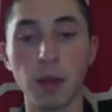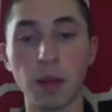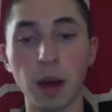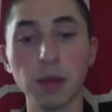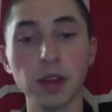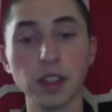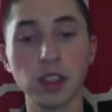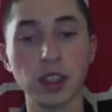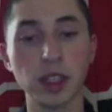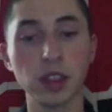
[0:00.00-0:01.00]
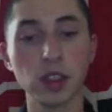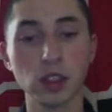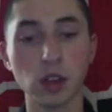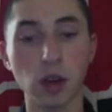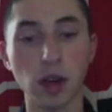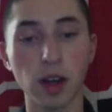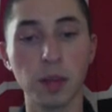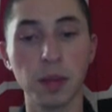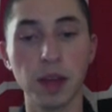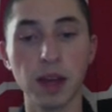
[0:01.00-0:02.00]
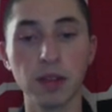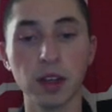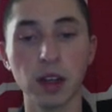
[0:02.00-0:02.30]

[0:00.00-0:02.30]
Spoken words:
Populations tend to start and be heavily